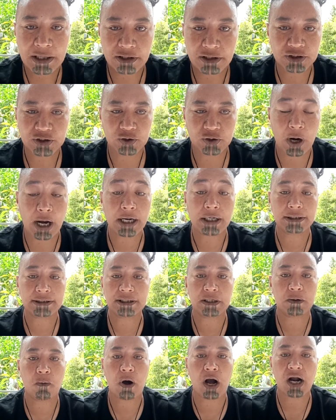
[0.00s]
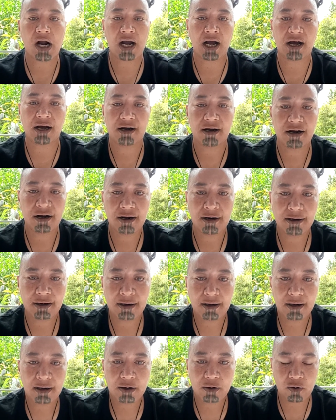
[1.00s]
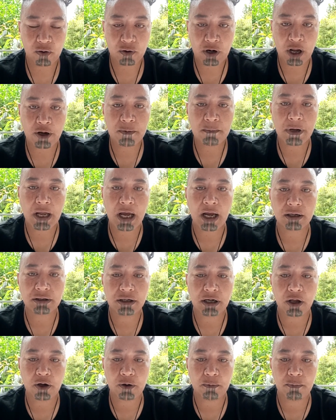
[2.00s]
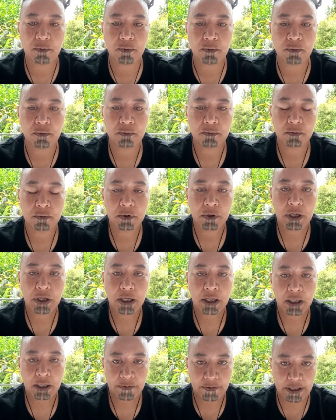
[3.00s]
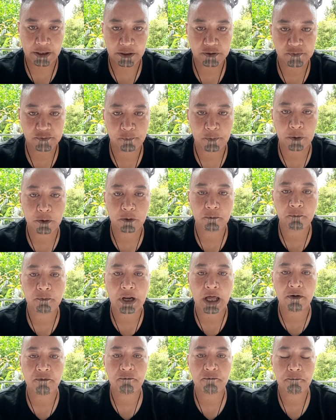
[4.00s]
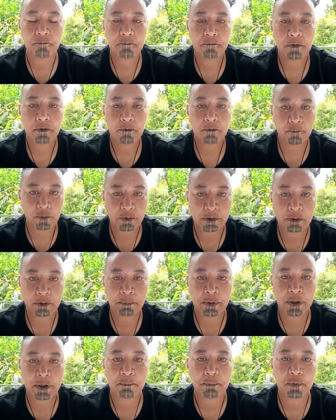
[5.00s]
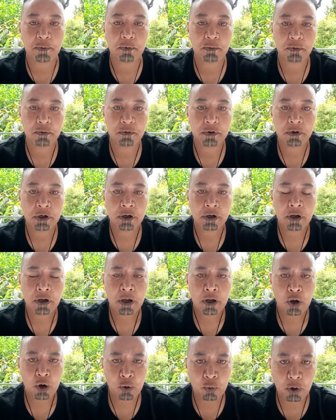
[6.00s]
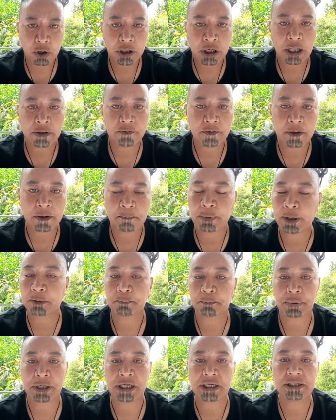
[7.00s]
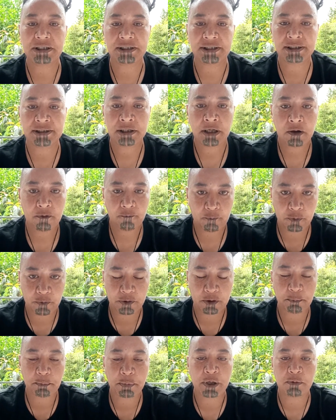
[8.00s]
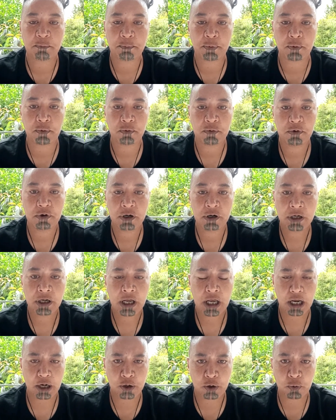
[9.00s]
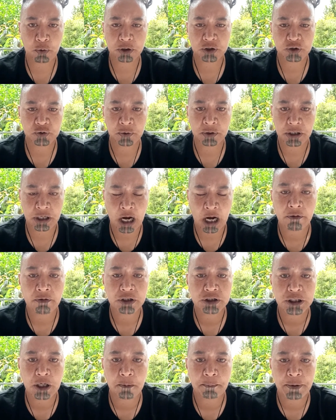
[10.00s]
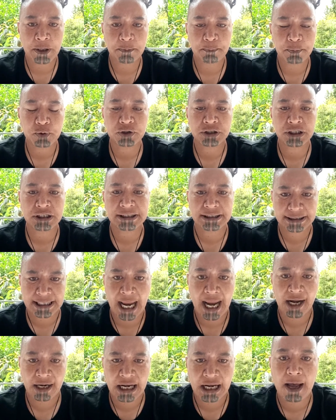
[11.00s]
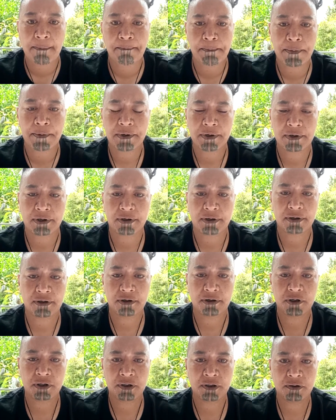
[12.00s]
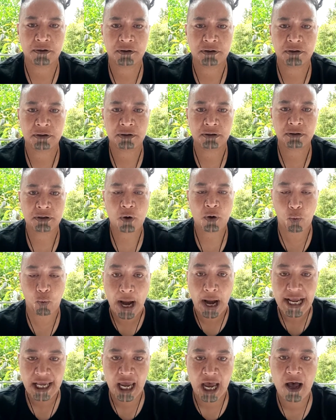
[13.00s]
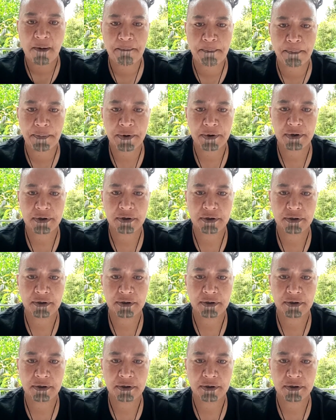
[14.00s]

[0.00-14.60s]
this crazy waka called Home Guard Global, that is full of love for their people, who want nothing but peace for their people, and who want to encourage our people to stand up, wake up.